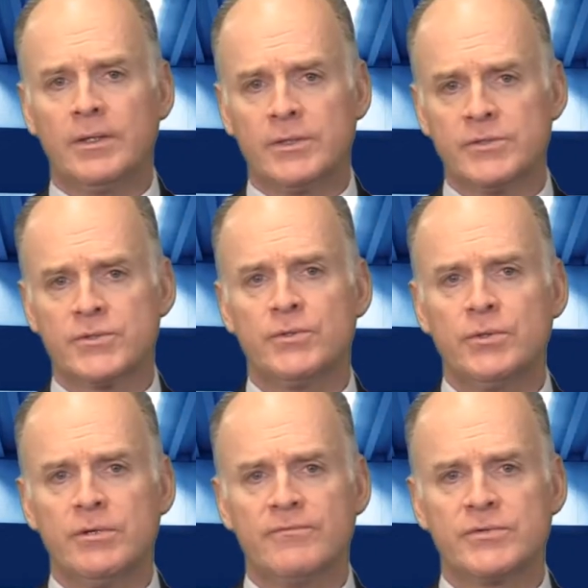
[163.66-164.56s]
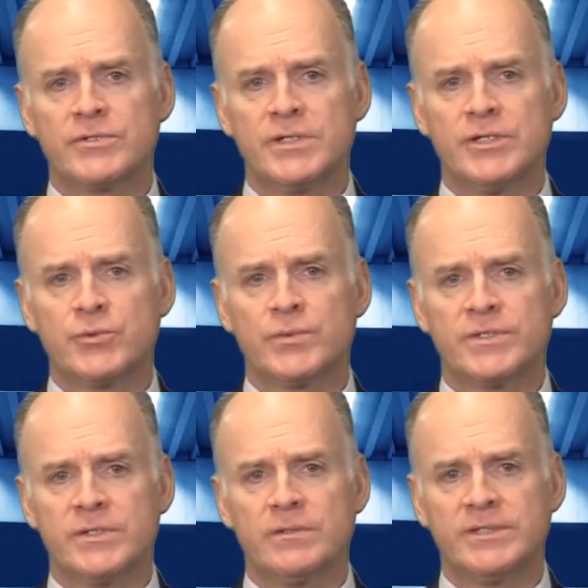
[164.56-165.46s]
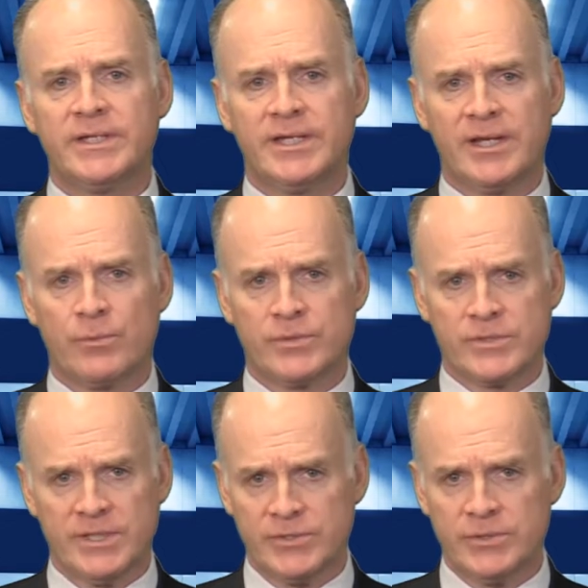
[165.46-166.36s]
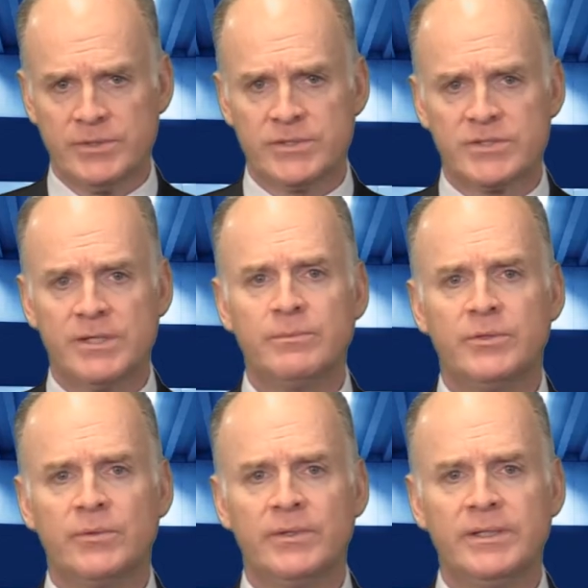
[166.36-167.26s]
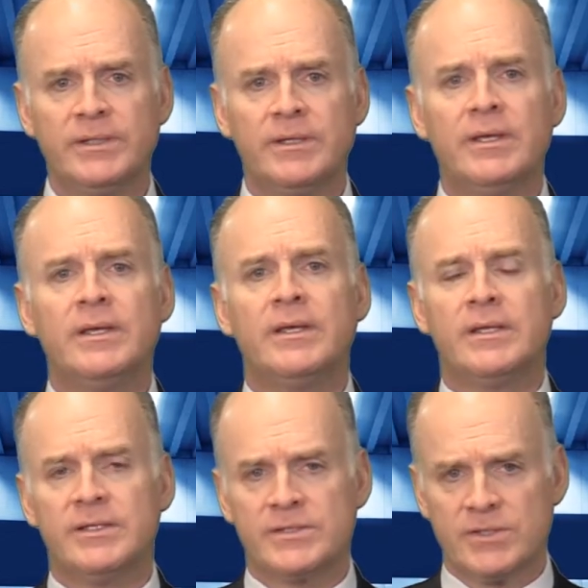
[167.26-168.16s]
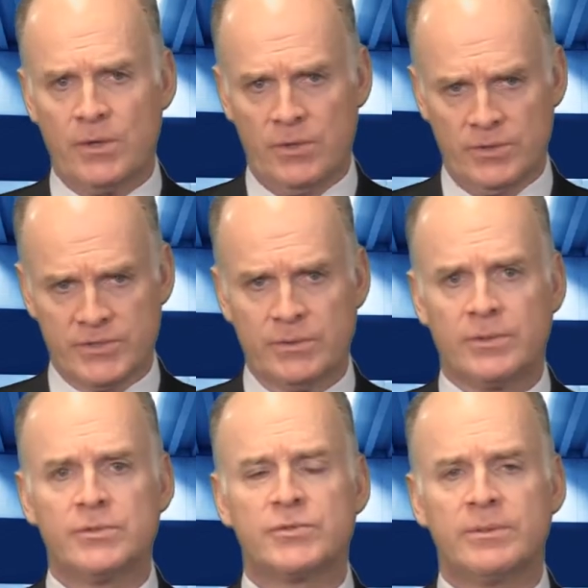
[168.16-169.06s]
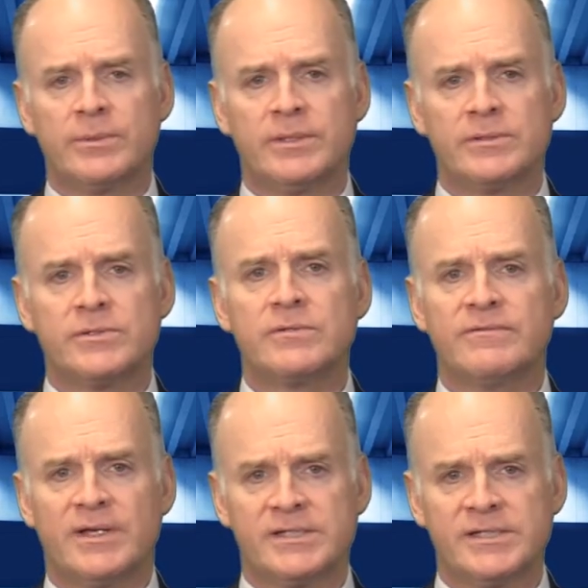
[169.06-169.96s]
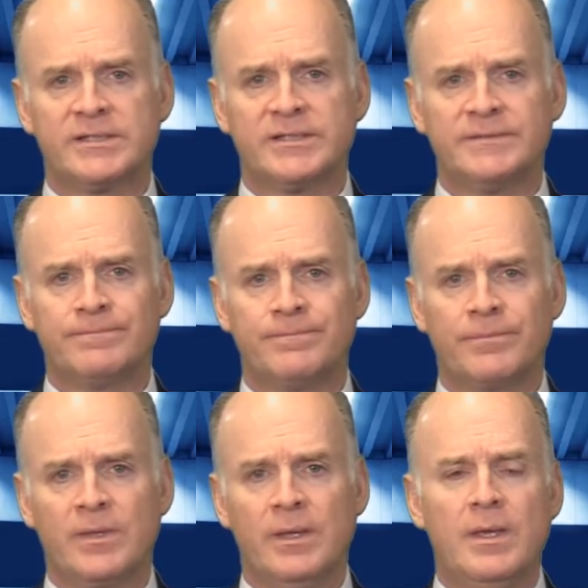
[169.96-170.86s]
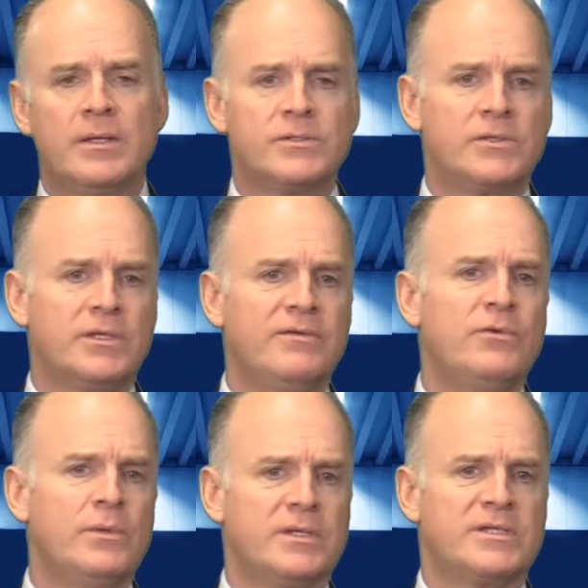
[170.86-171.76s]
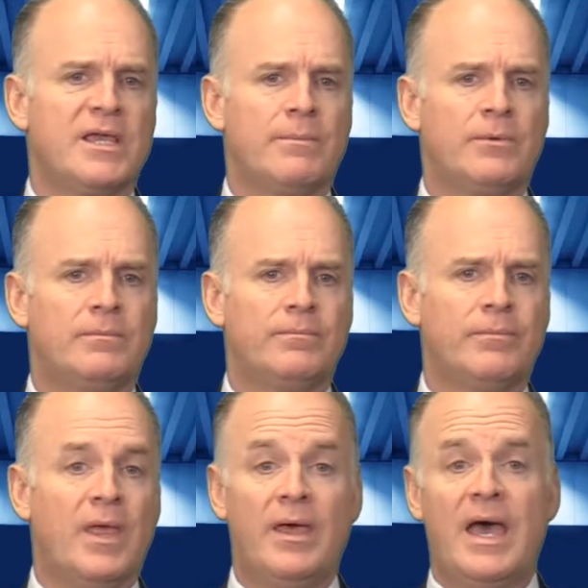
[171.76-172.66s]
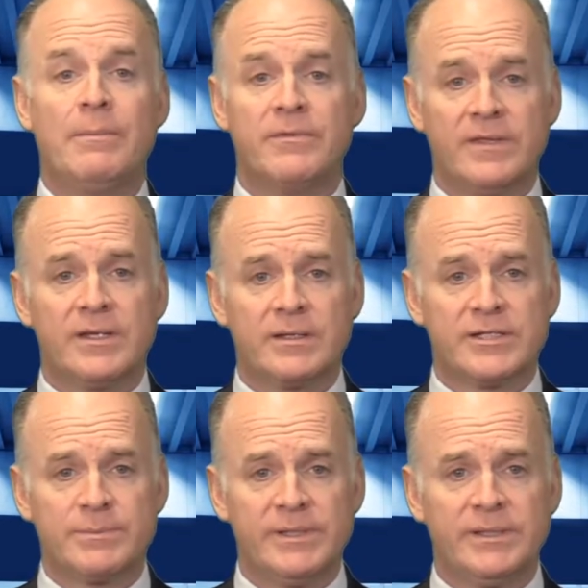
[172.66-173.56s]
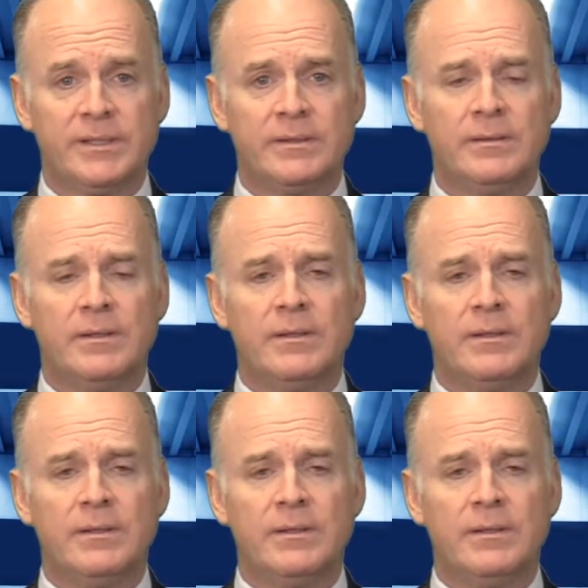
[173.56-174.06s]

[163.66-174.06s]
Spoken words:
Concern over such resulting in a recession to some degree is also contributing to the volatility. To give you an example, hypothetically speaking,